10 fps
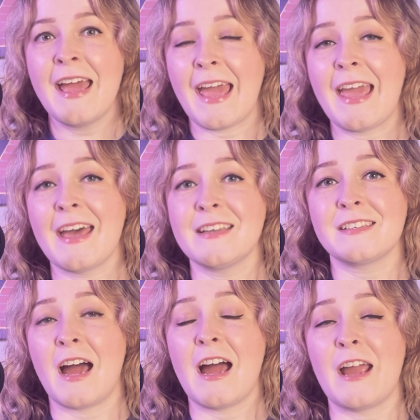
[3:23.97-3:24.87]
and
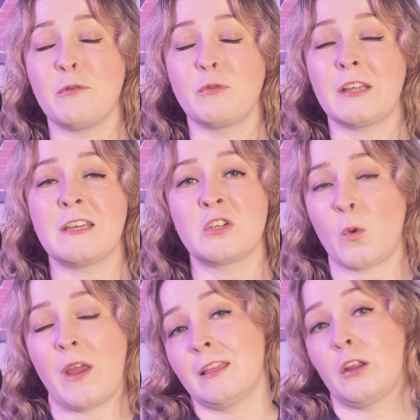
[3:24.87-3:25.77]
I really
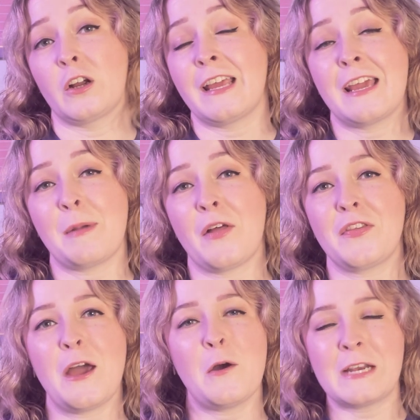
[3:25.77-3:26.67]
enjoyed learning about
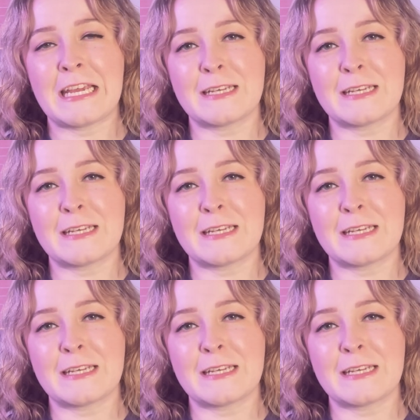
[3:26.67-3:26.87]
the Oni,